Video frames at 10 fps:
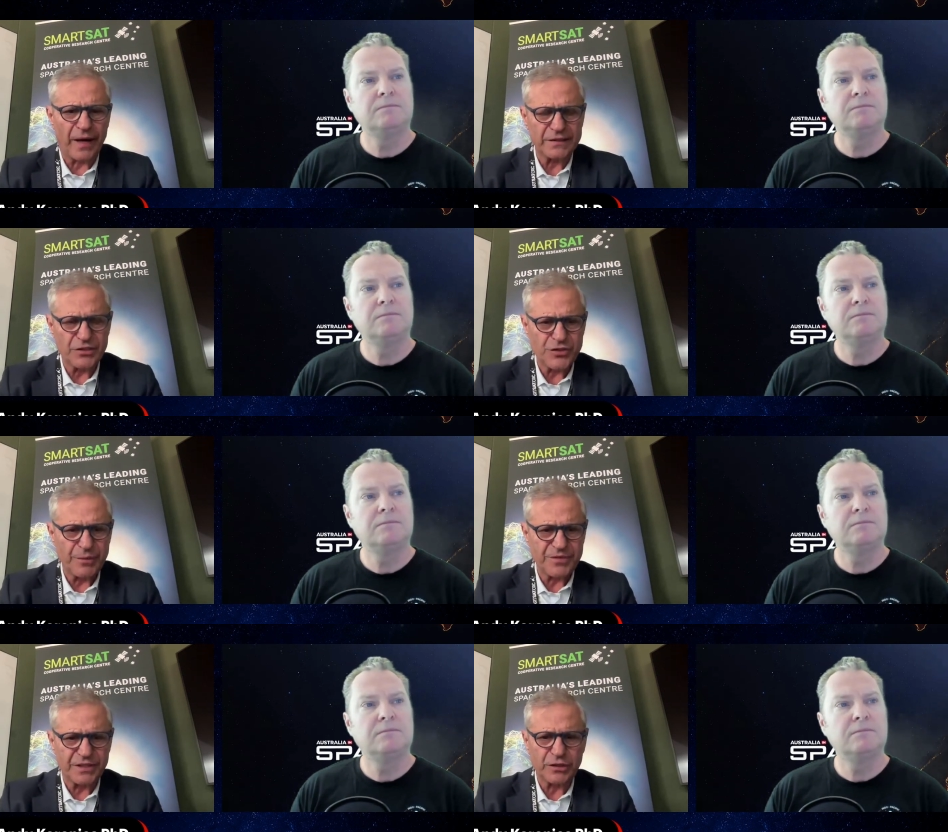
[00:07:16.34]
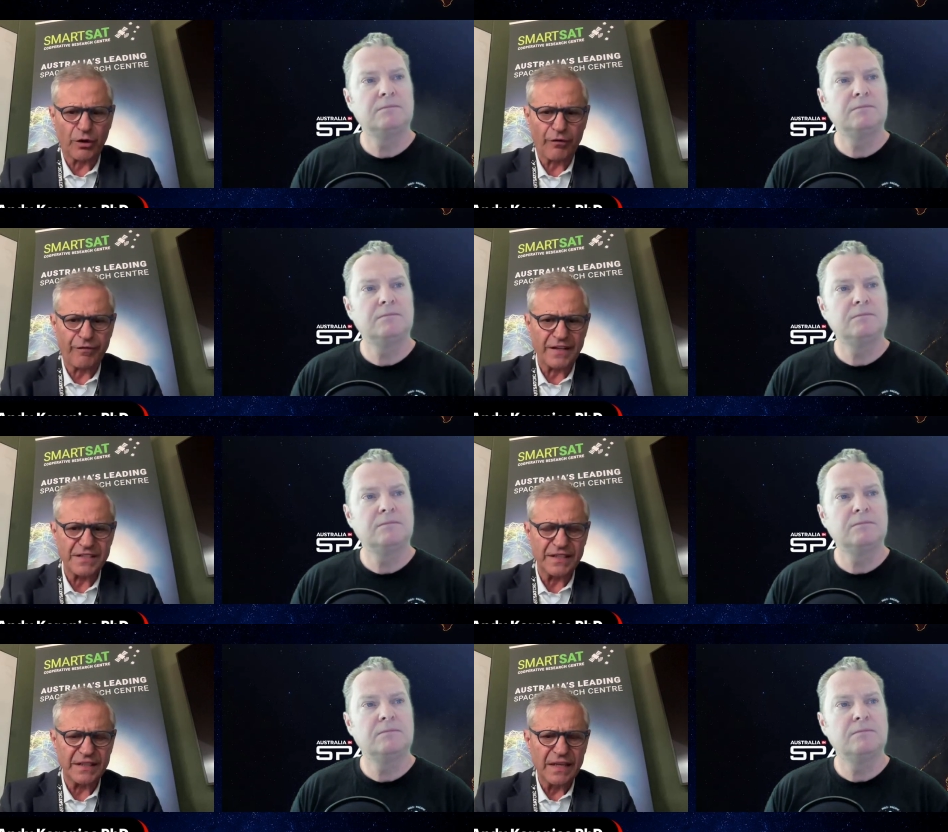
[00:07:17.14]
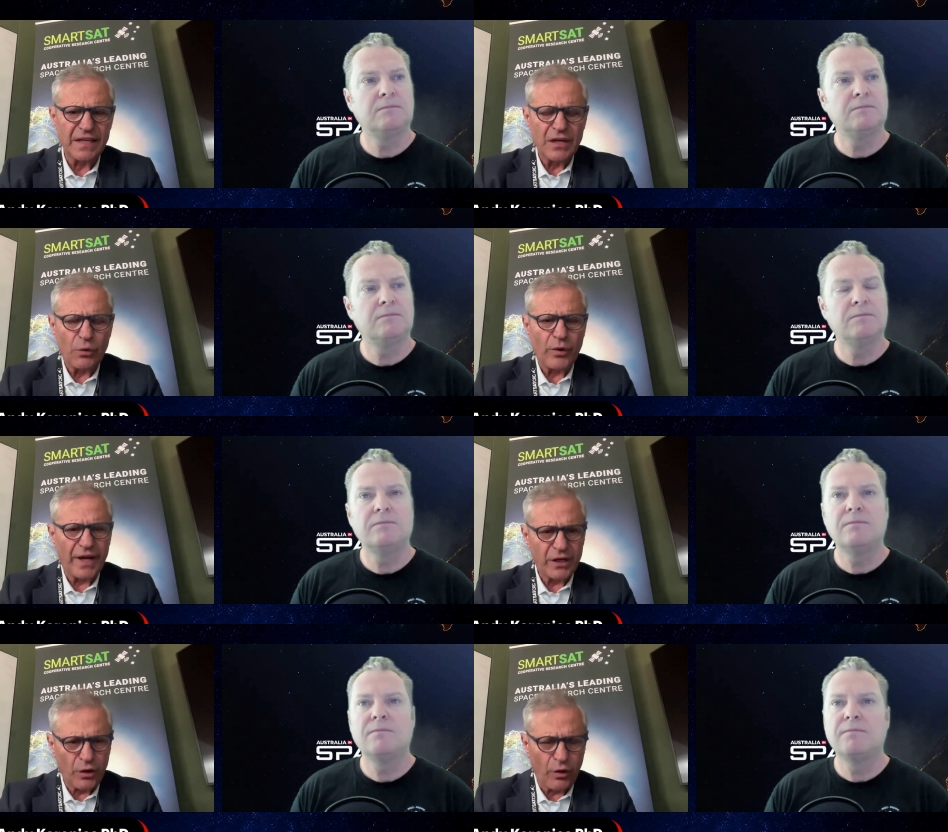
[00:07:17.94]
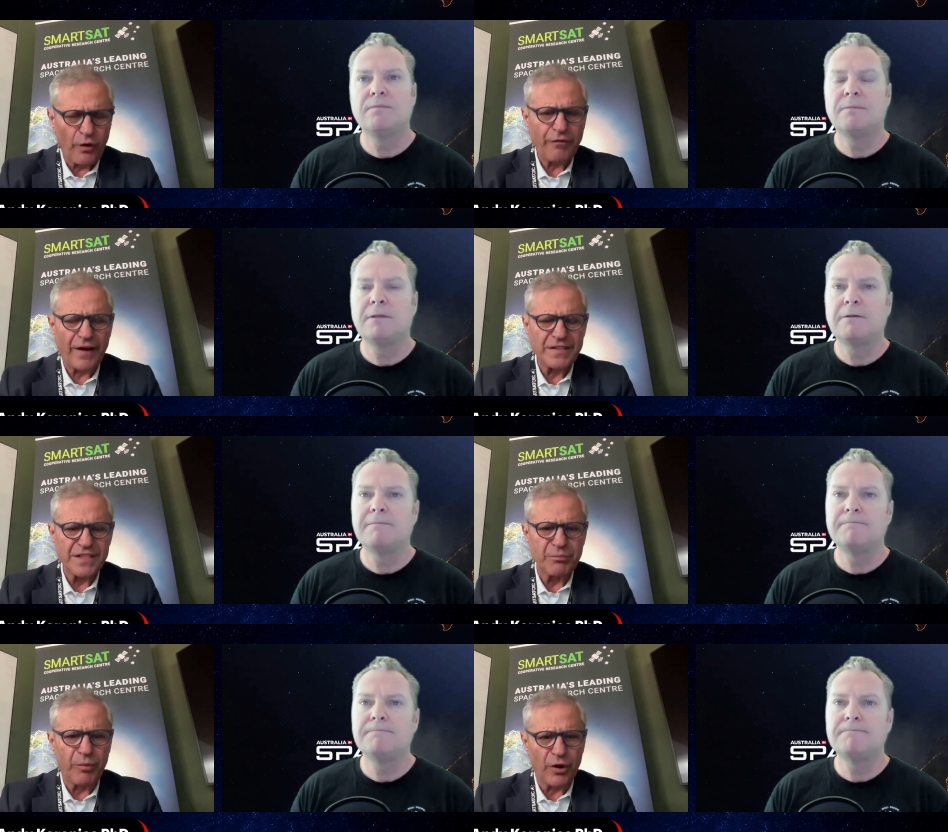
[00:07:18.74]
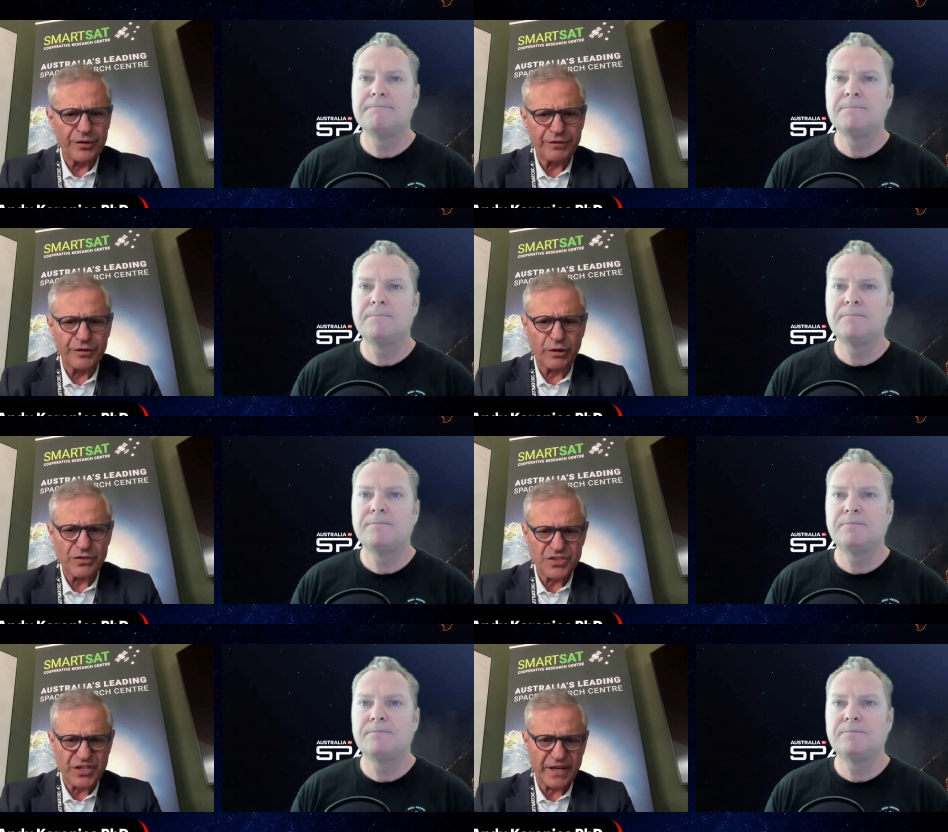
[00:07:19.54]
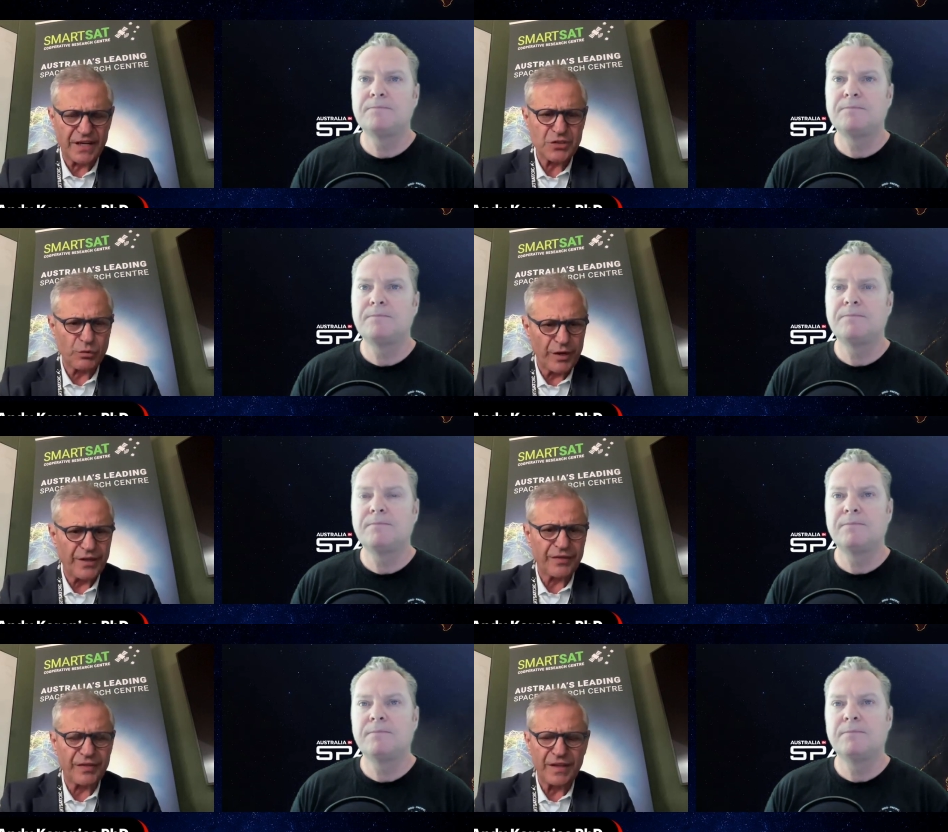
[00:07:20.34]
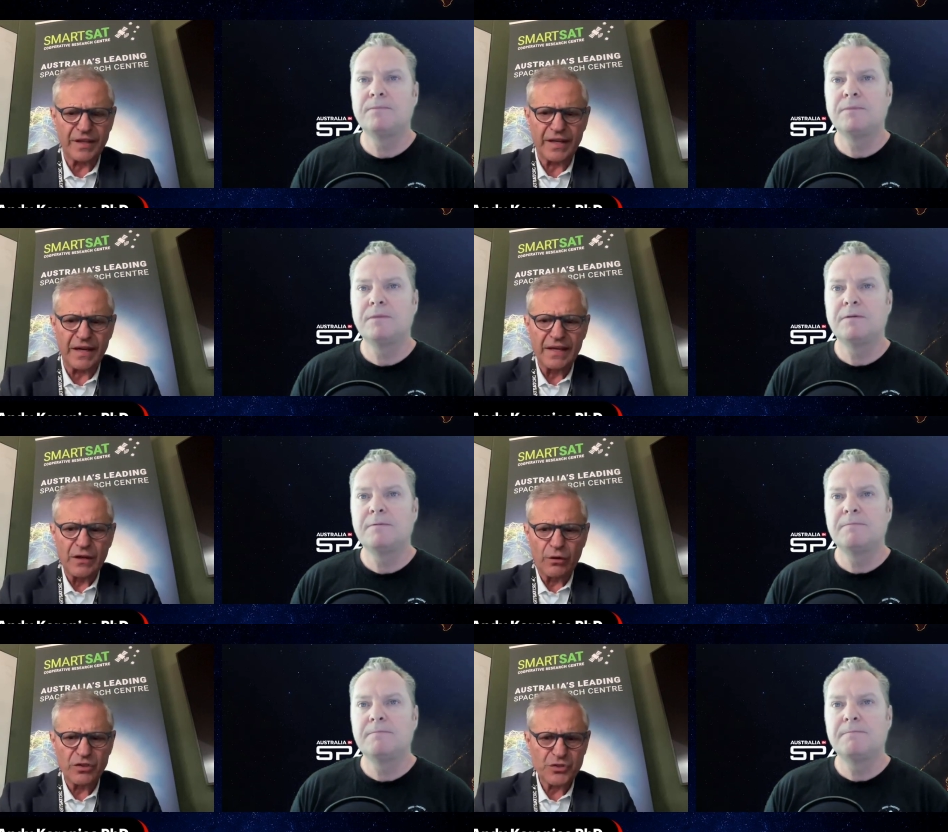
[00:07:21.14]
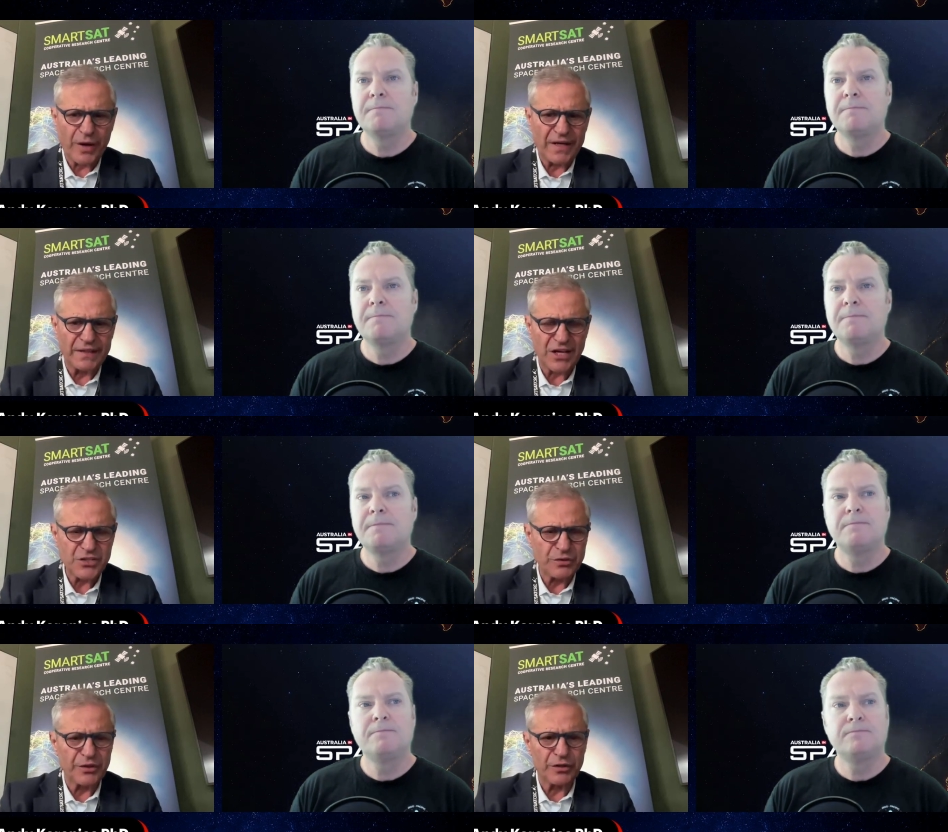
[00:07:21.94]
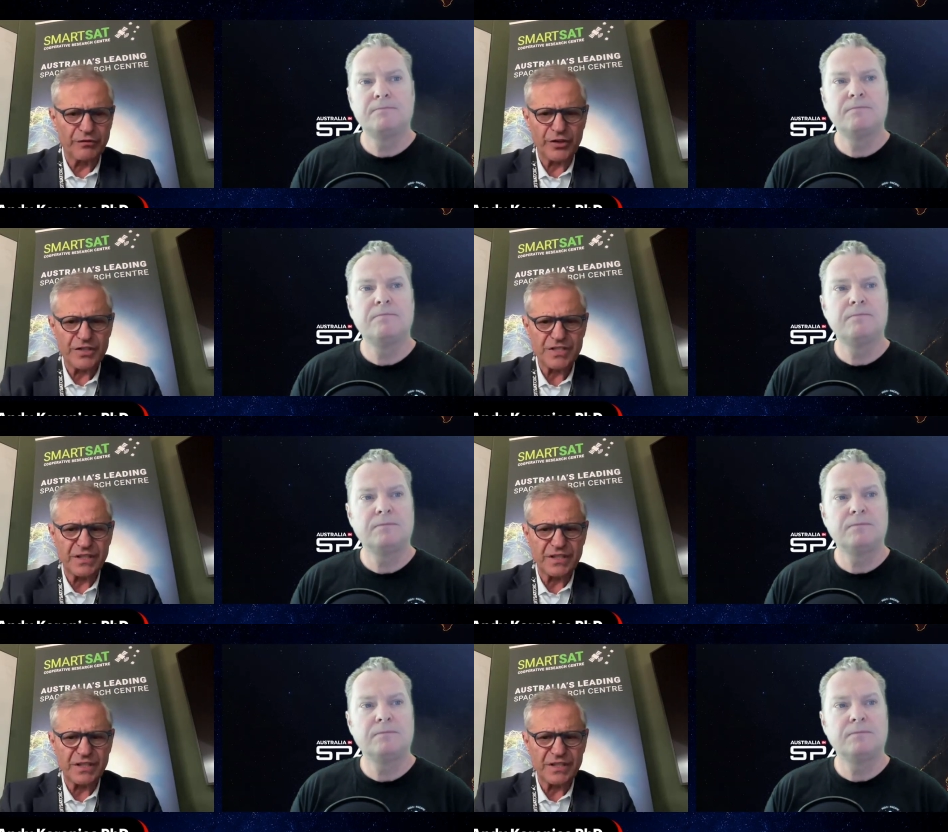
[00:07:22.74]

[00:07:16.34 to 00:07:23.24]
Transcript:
Speaker 1: partnerships and co-funding. We are co-funding both of those chairs with the Australian National University.